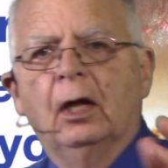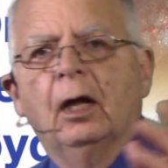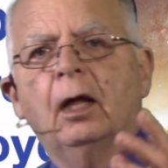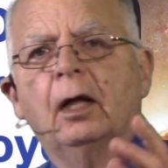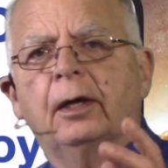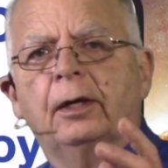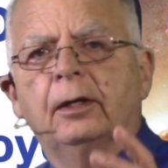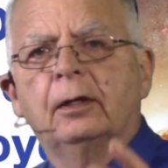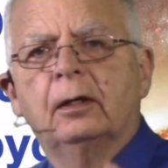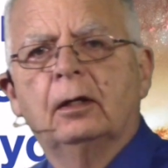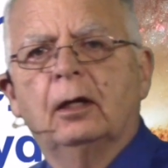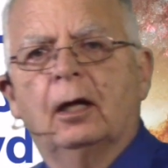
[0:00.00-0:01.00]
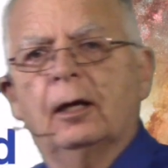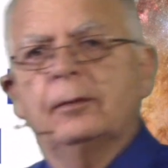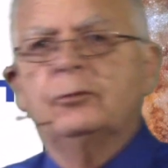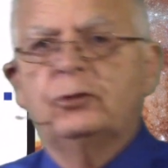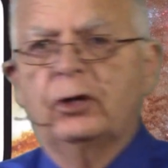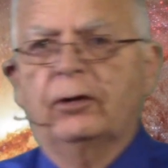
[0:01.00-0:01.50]
Hi,
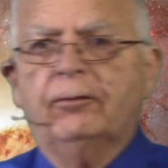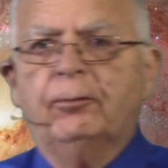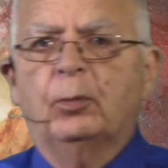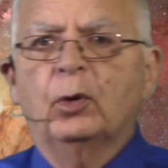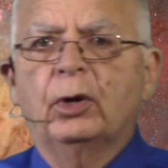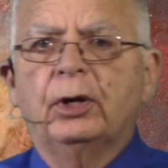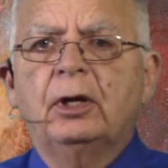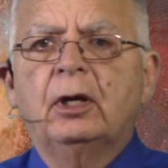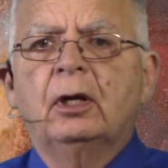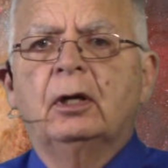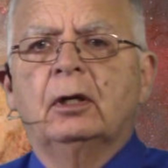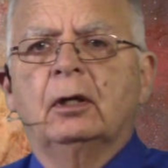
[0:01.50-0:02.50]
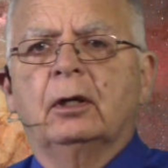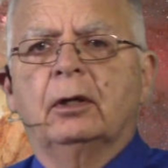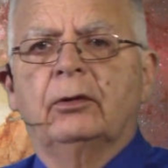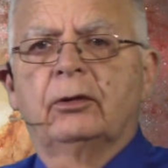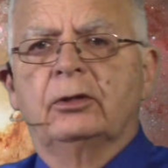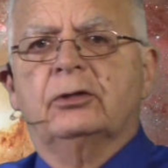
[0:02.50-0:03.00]
I'm Jeff Boyd.
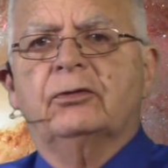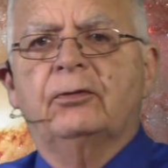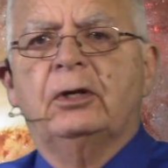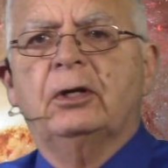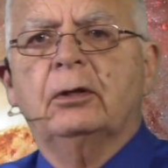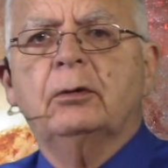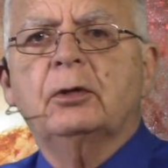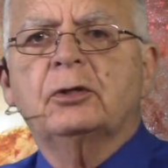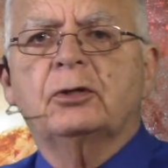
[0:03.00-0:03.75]
This video is